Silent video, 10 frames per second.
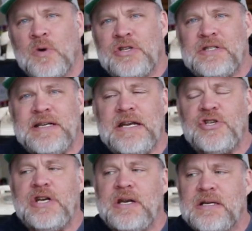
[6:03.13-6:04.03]
was
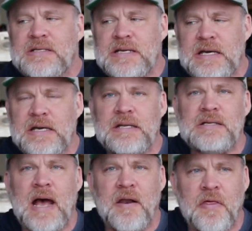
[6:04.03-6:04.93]
teaching his kids
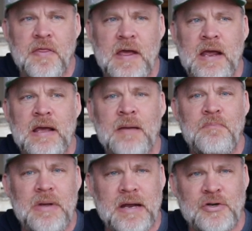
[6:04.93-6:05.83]
how to think in
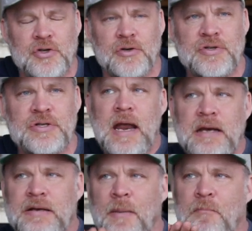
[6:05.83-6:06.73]
pictures
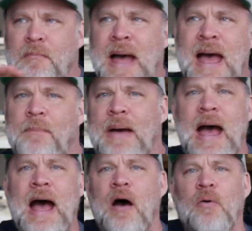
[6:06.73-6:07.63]
and to map
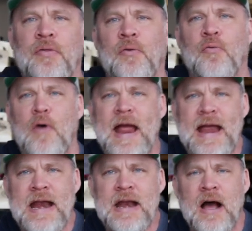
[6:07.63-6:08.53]
out the
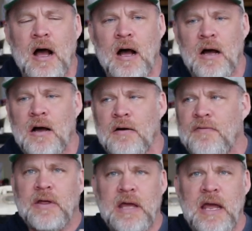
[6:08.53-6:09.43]
reign
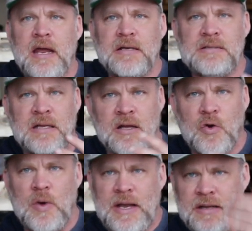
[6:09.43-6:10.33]
of the kings and the
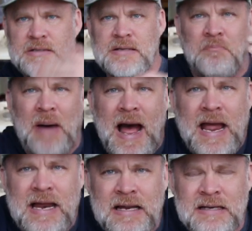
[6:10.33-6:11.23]
queens
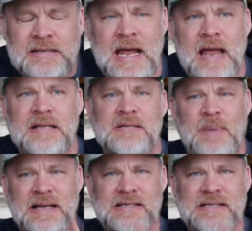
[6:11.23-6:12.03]
by dates by